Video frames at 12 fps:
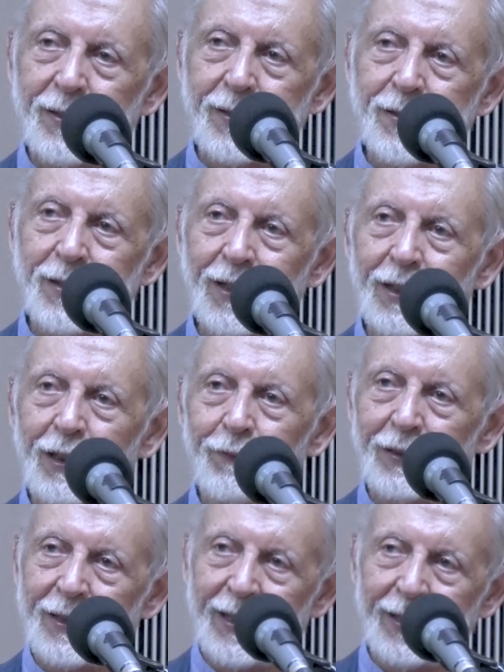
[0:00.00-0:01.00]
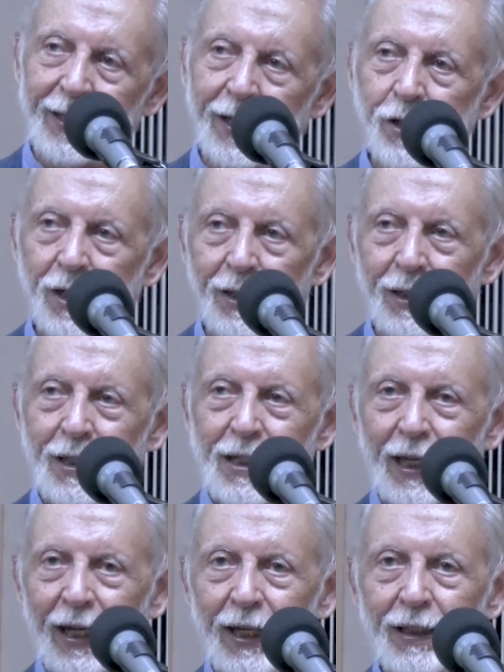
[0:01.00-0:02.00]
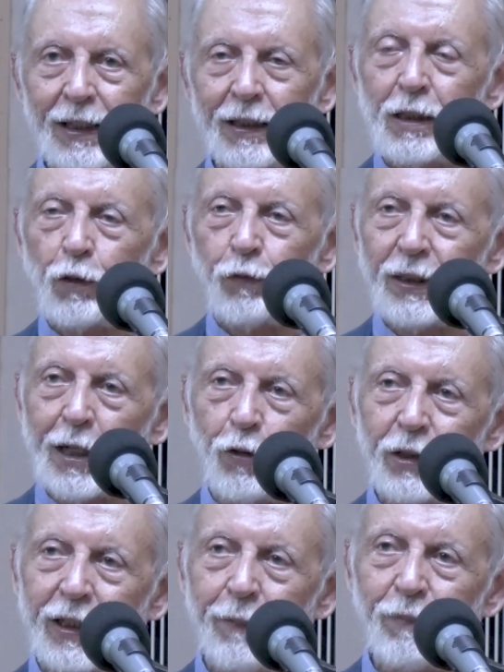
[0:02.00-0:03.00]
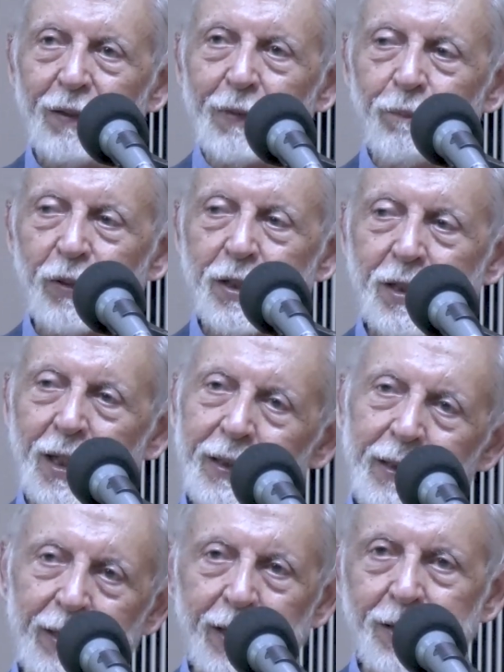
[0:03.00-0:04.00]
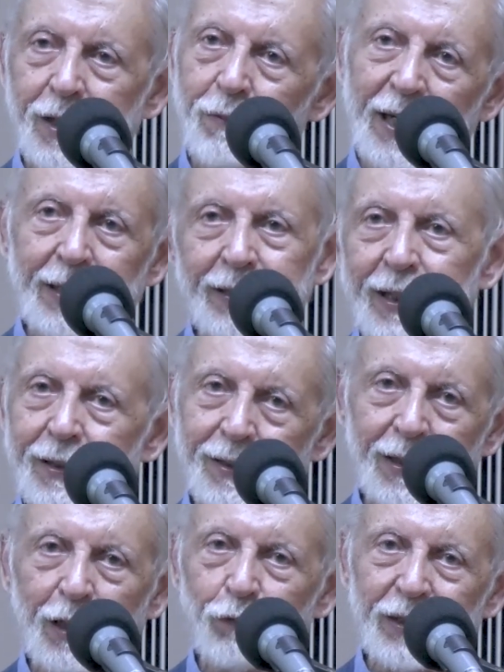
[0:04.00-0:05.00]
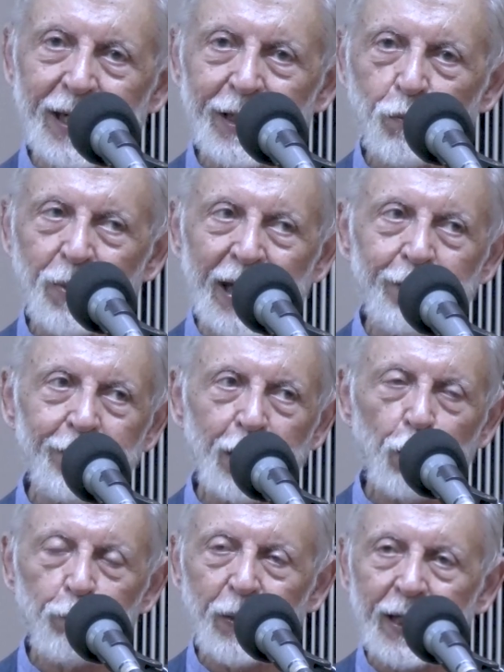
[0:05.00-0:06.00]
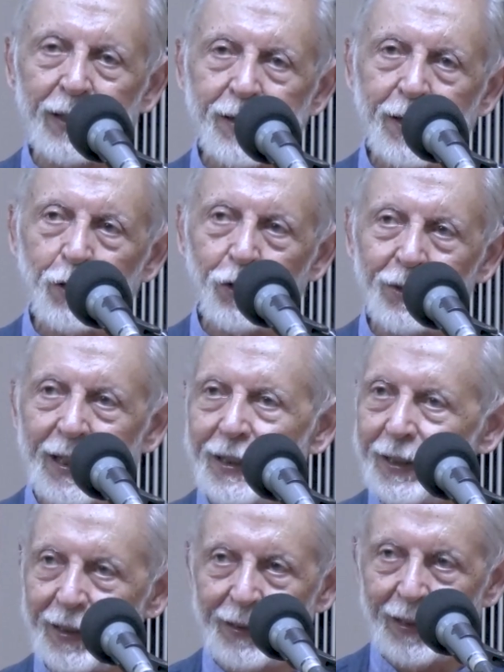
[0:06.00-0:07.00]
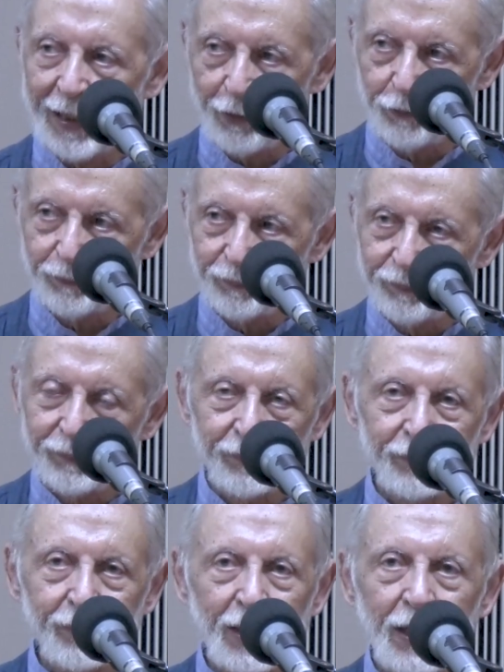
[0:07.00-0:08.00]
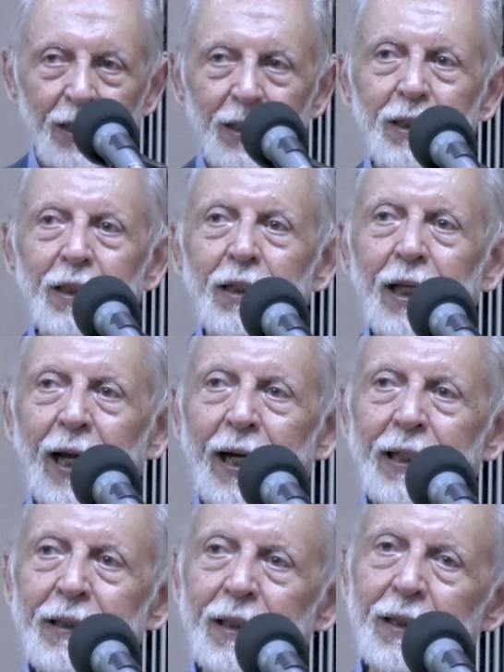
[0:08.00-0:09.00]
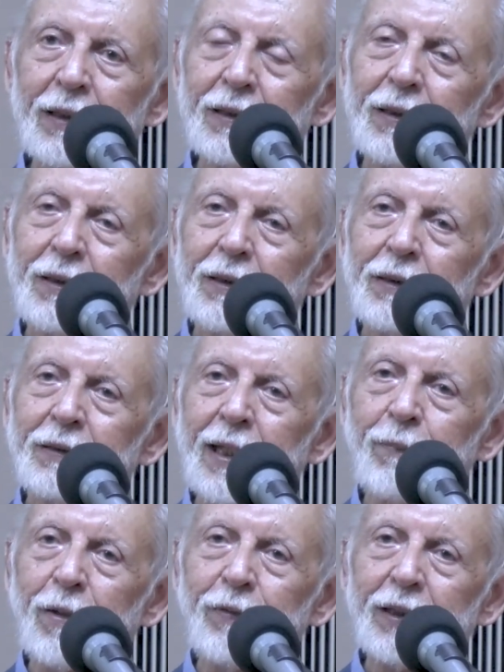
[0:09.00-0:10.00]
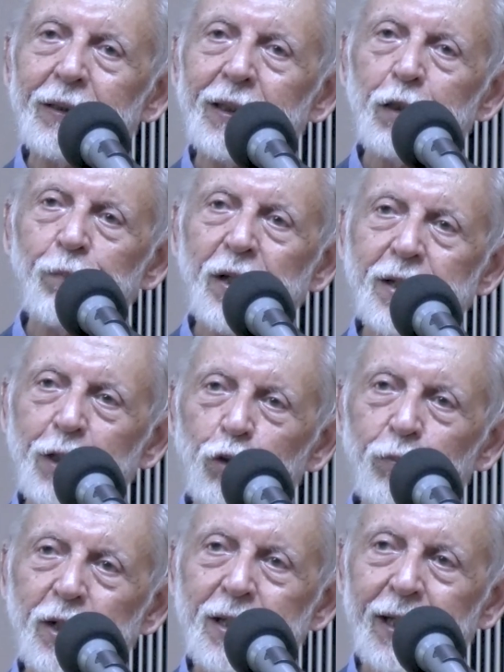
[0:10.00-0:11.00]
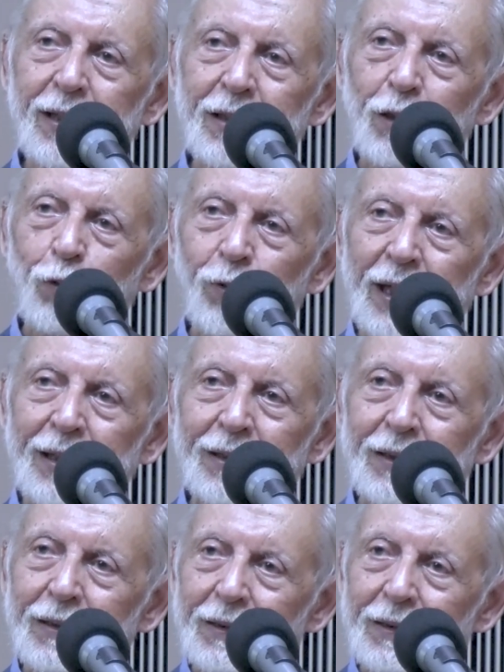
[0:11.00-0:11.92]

and sincerely with dedication and without keeping my personal interest in mind, that is enough. That is my way of practicing yoga in daily life. And there may be a third person who may say, well,